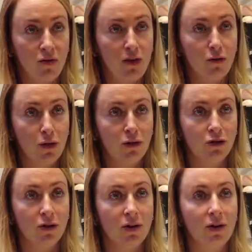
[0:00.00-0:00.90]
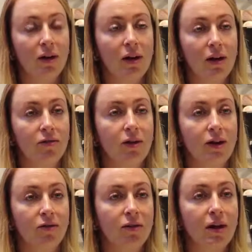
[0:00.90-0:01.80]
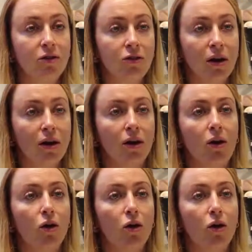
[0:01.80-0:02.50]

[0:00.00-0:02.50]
V version is an extension